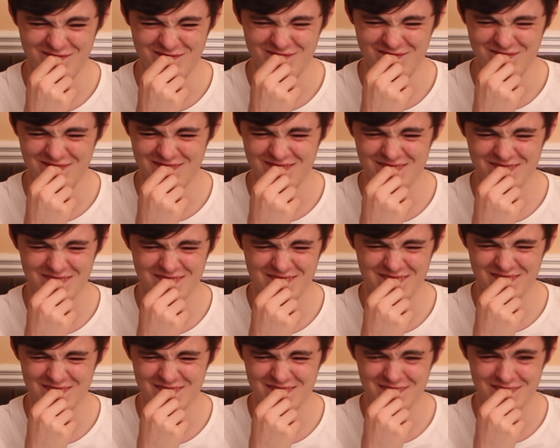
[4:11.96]

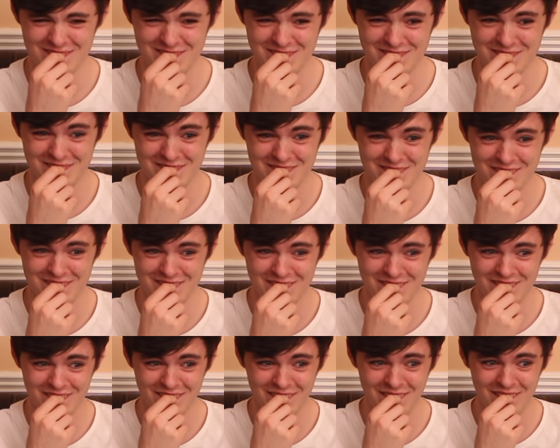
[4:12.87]

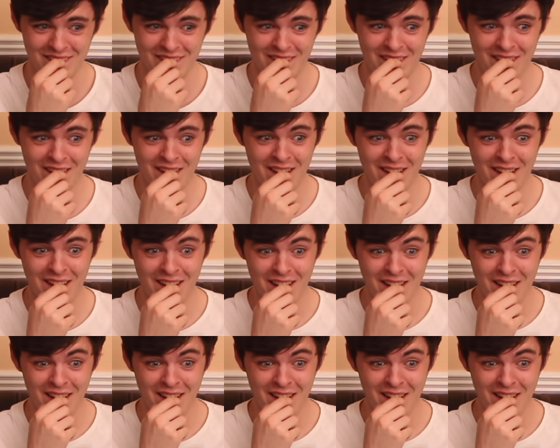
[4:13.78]
[no speech]